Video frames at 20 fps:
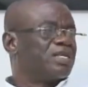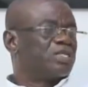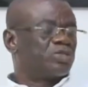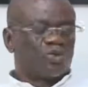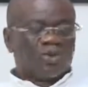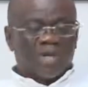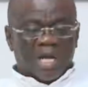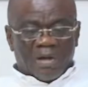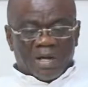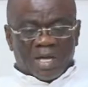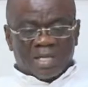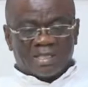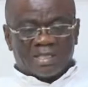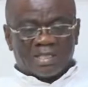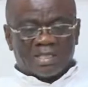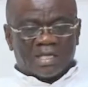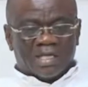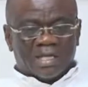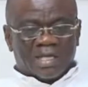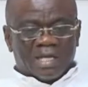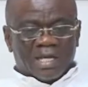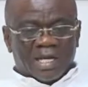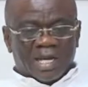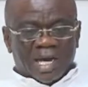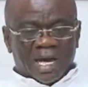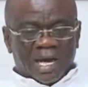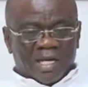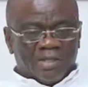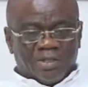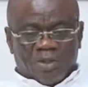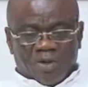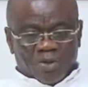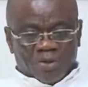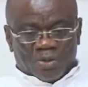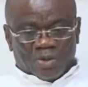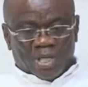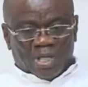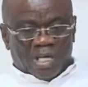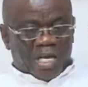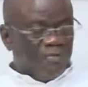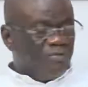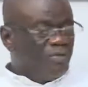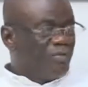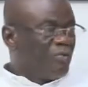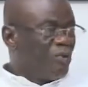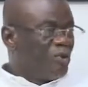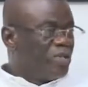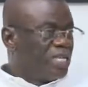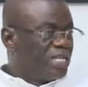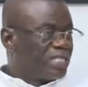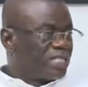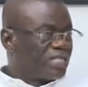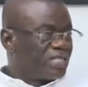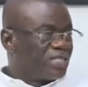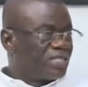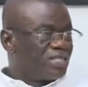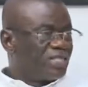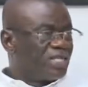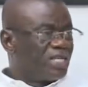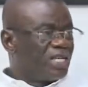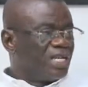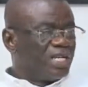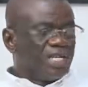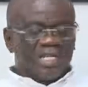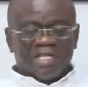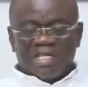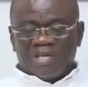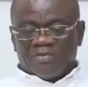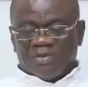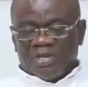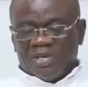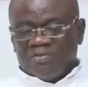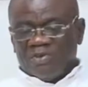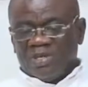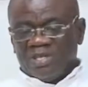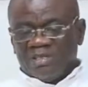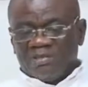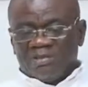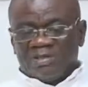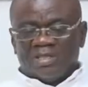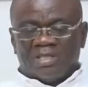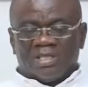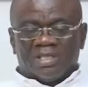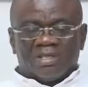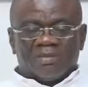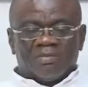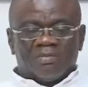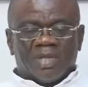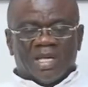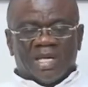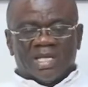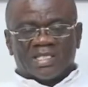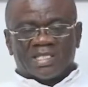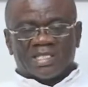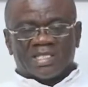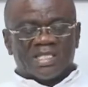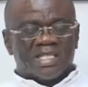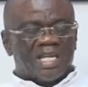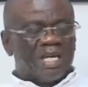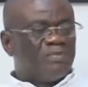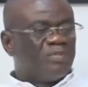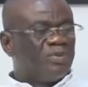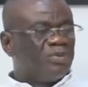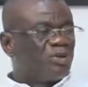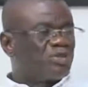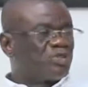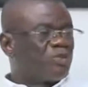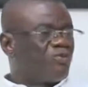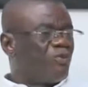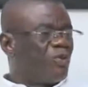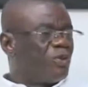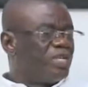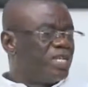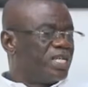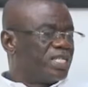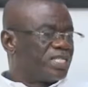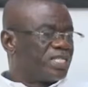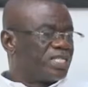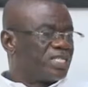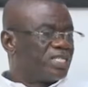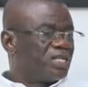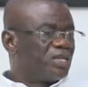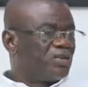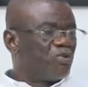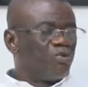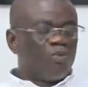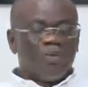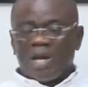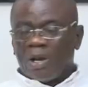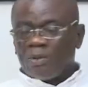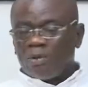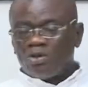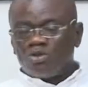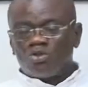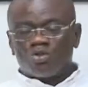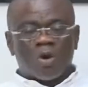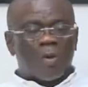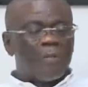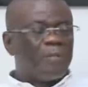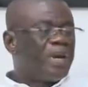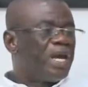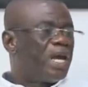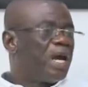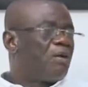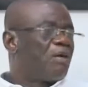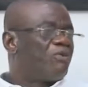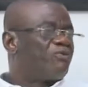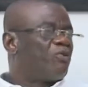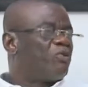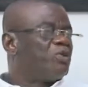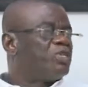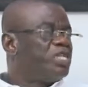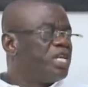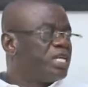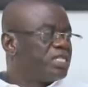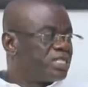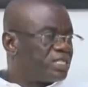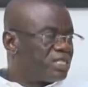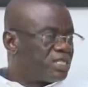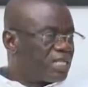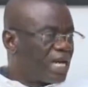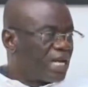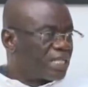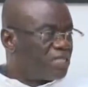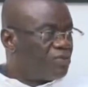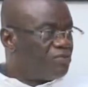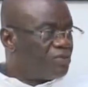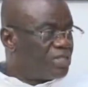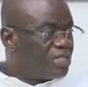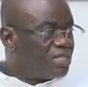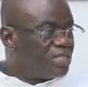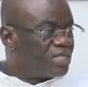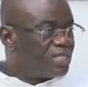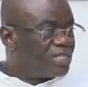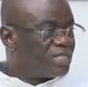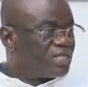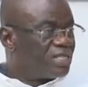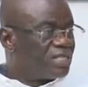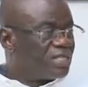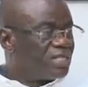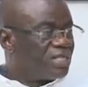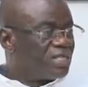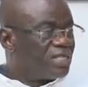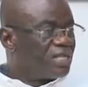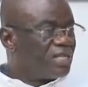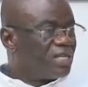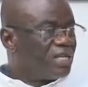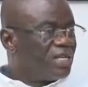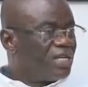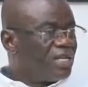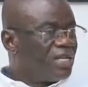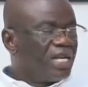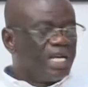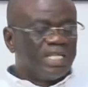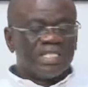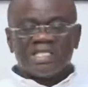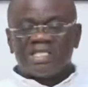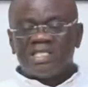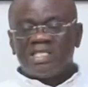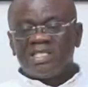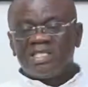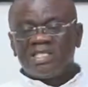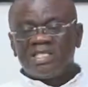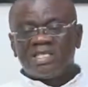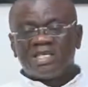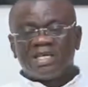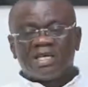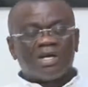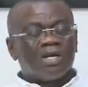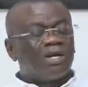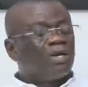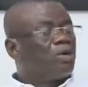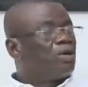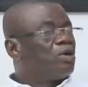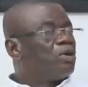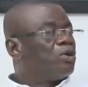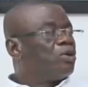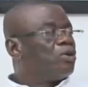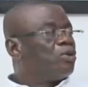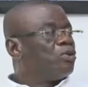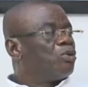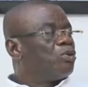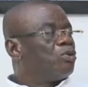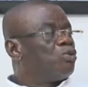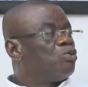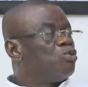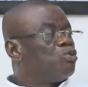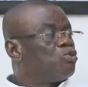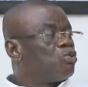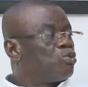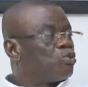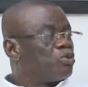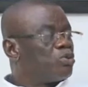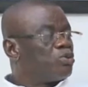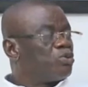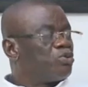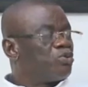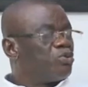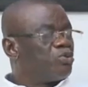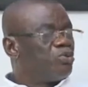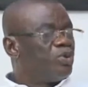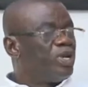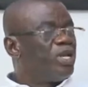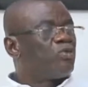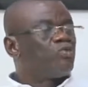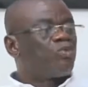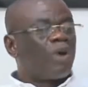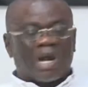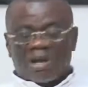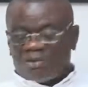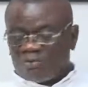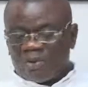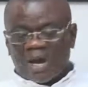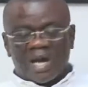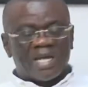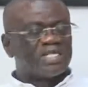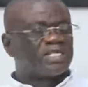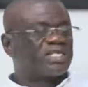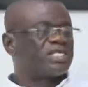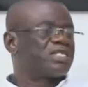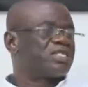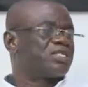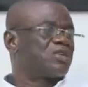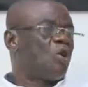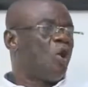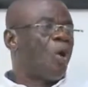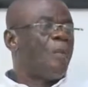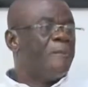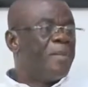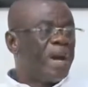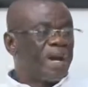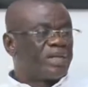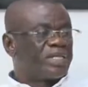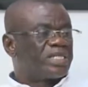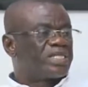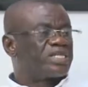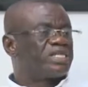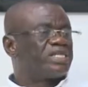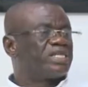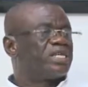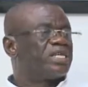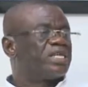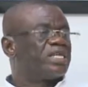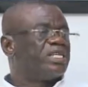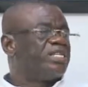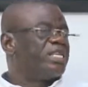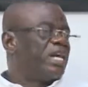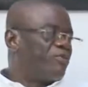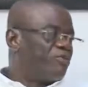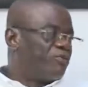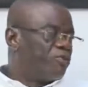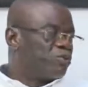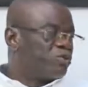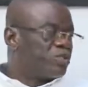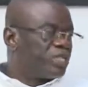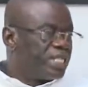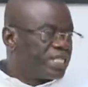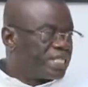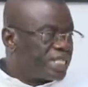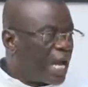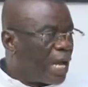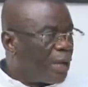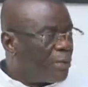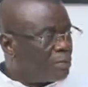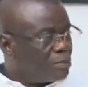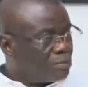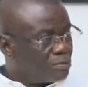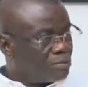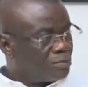So now that, you know, they gave me 4 years. They've given the sitting MP also 4 years. We are going to compare our 4 years activities and see who really qualifies or merits their vote this time.